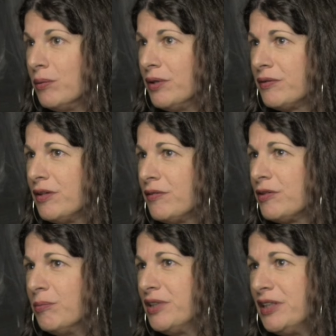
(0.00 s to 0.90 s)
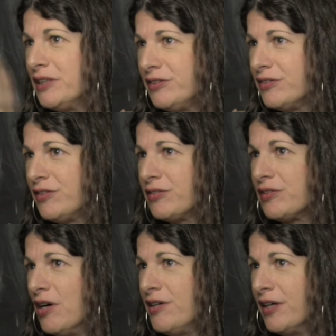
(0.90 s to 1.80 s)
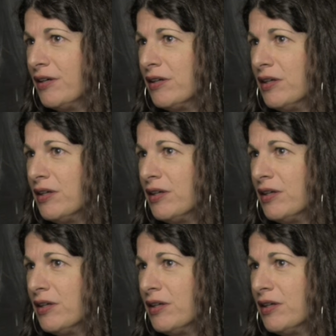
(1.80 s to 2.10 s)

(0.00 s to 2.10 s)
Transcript: It's completely just discarding